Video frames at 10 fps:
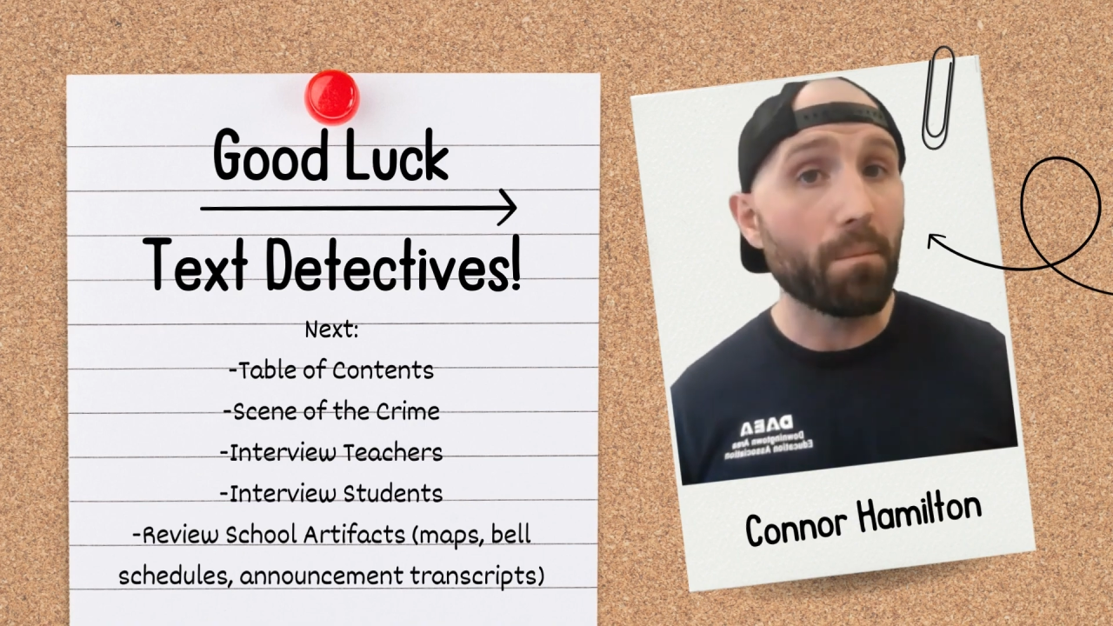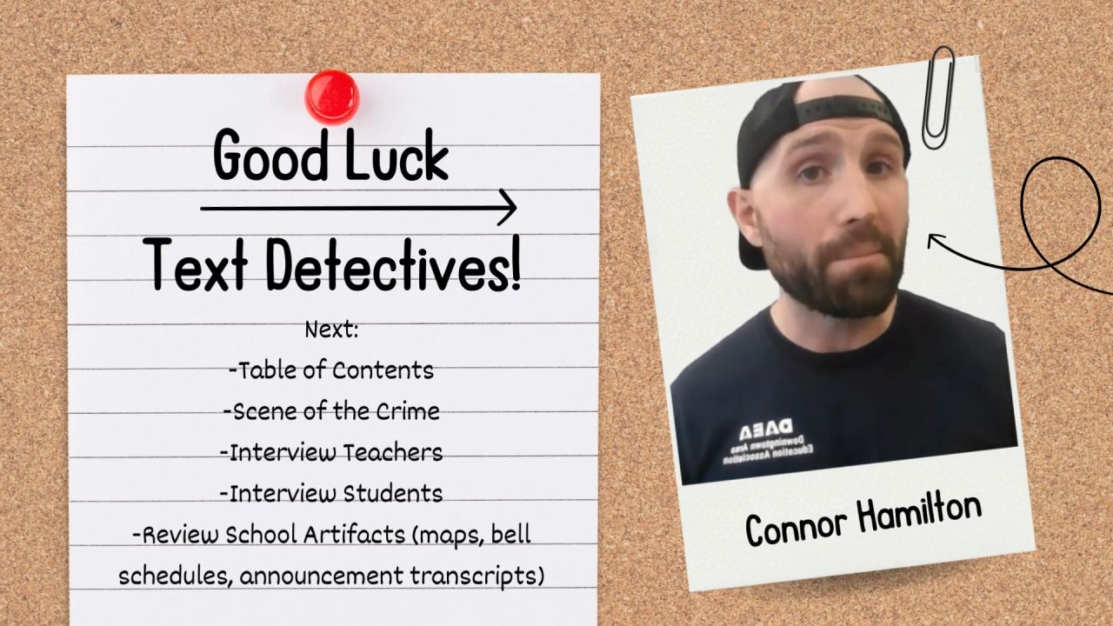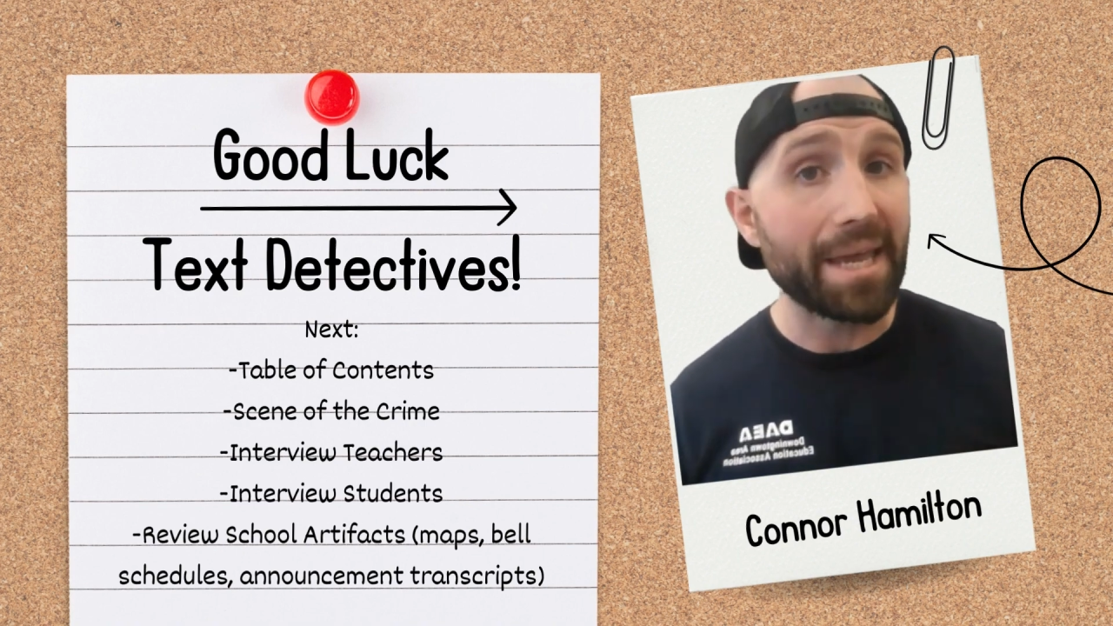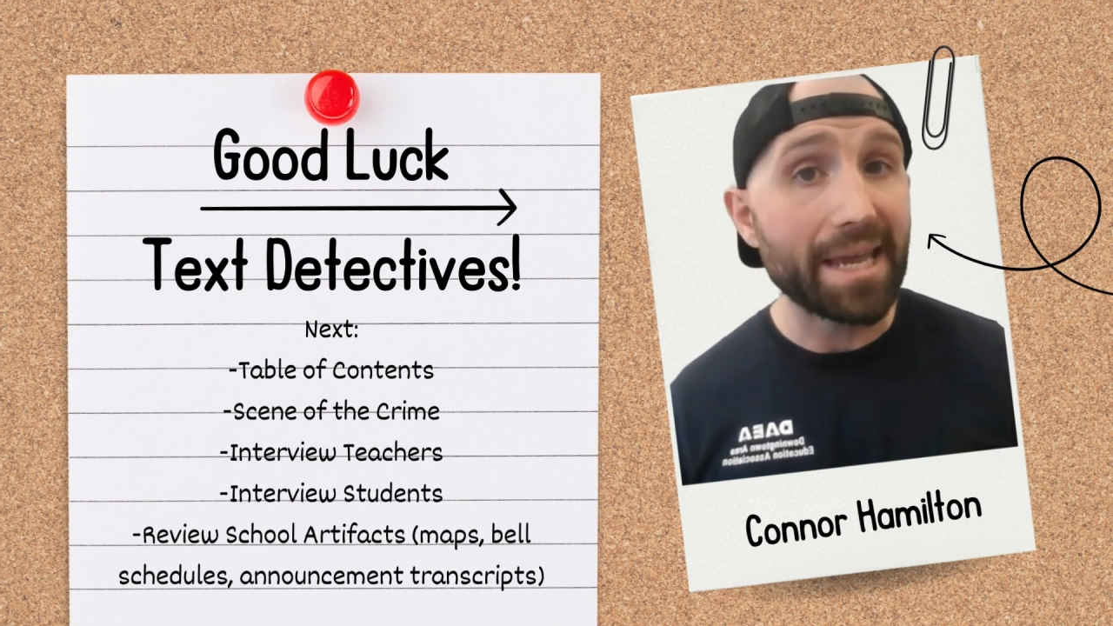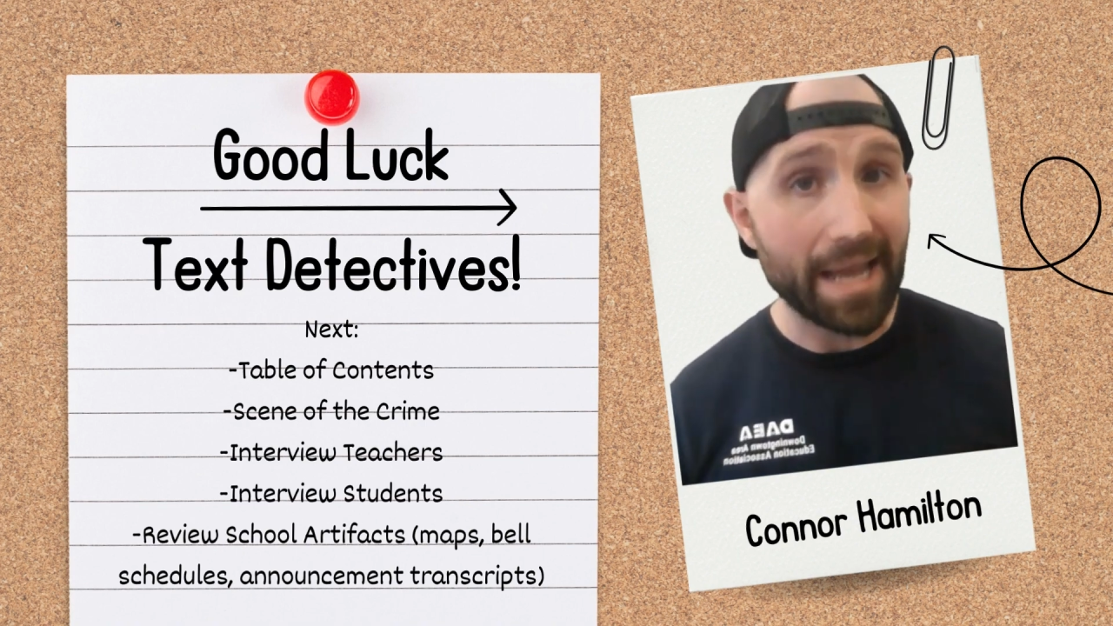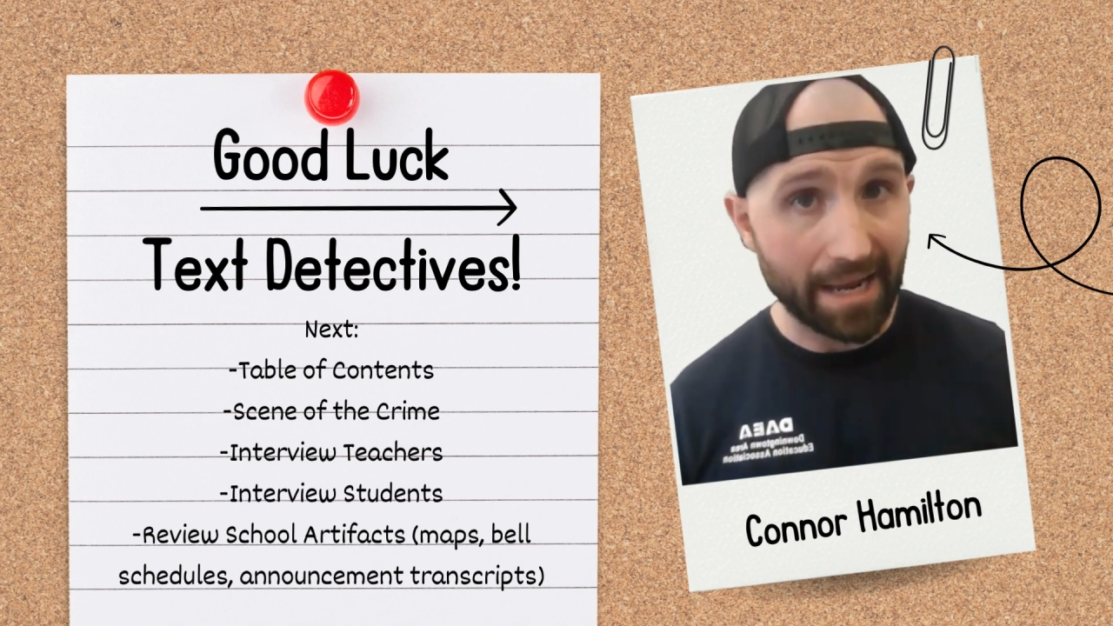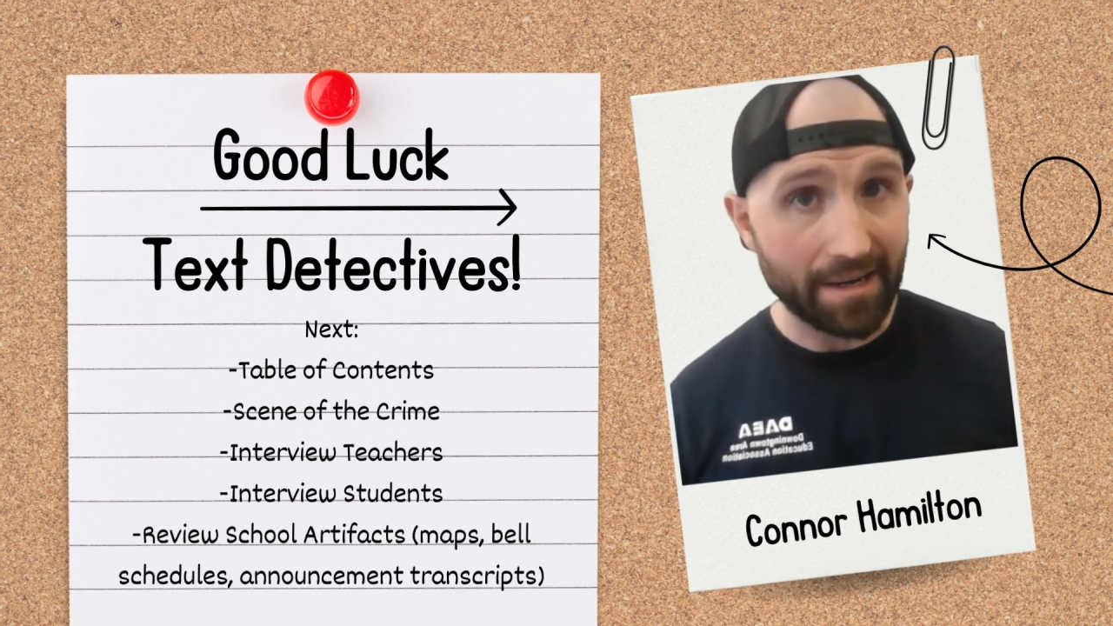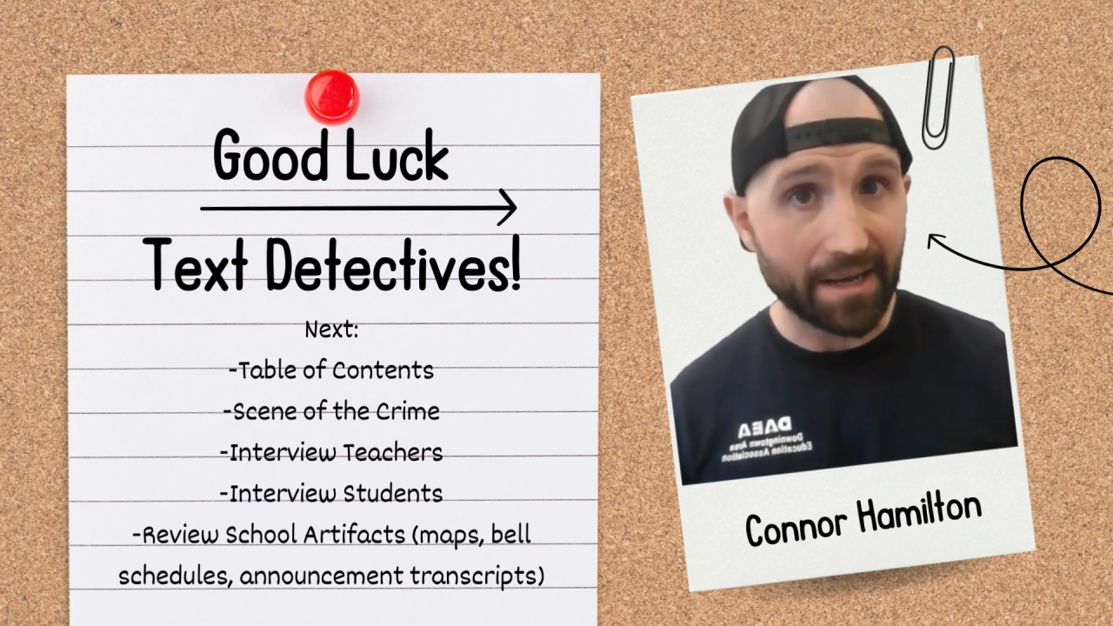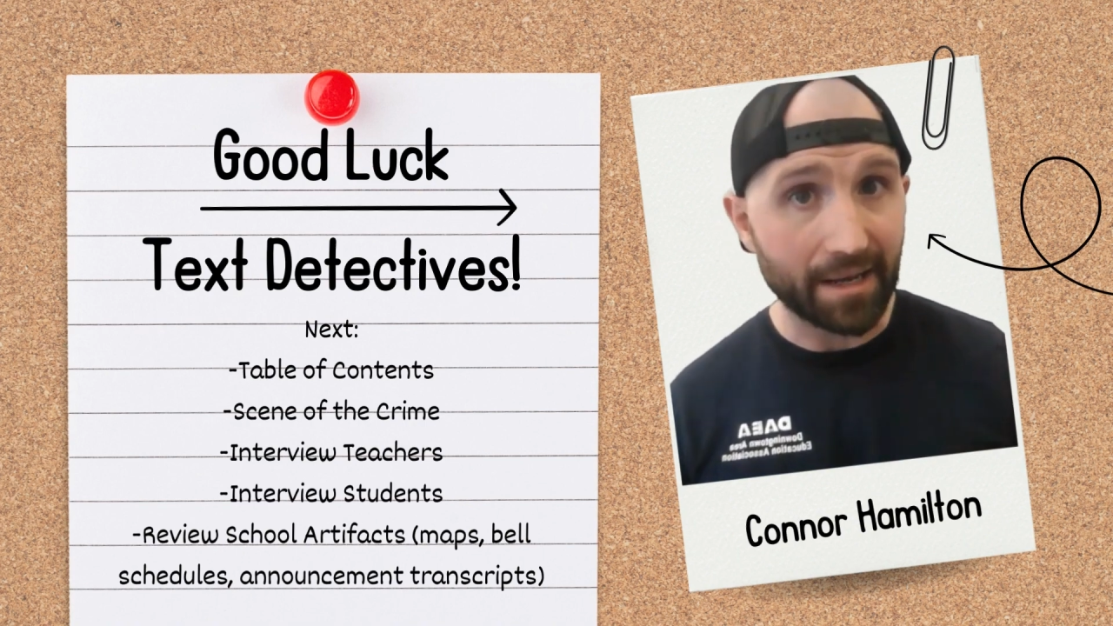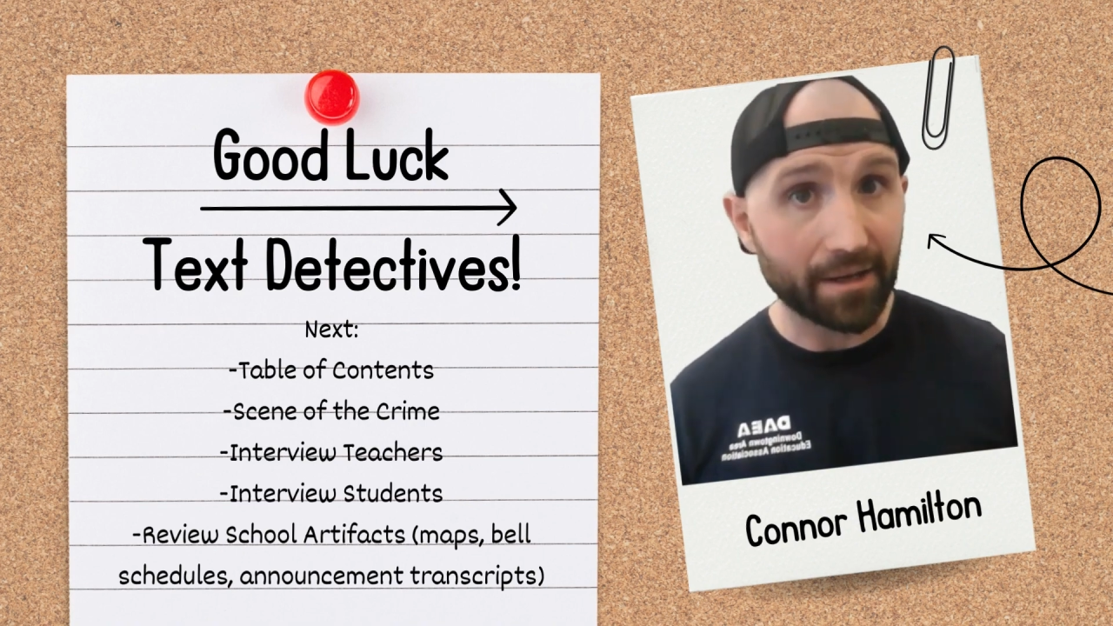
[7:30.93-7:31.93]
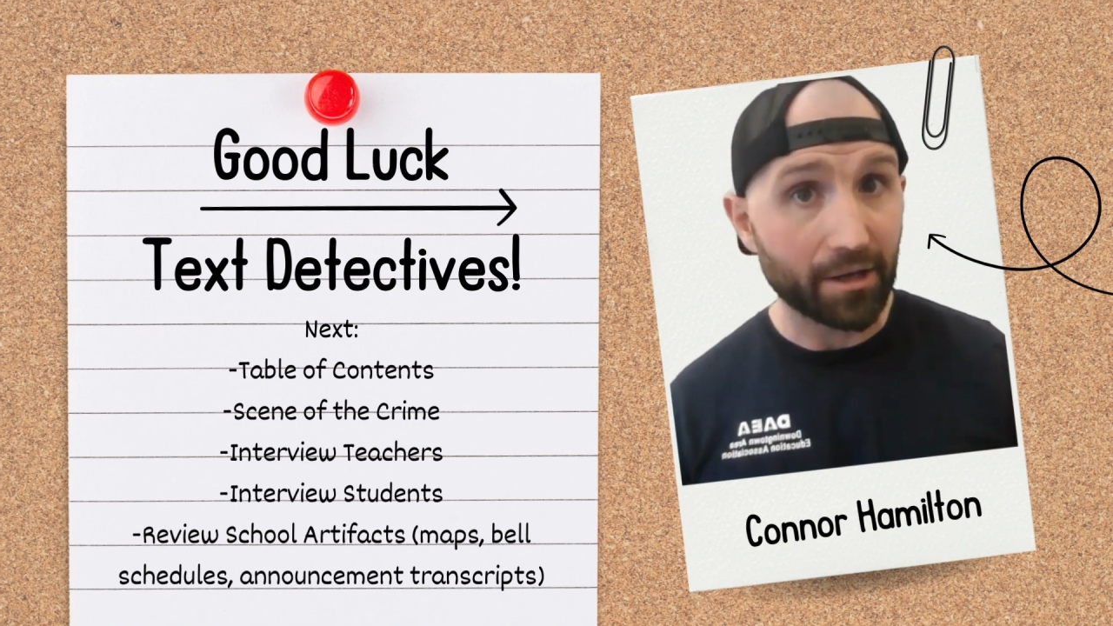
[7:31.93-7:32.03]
be an ending.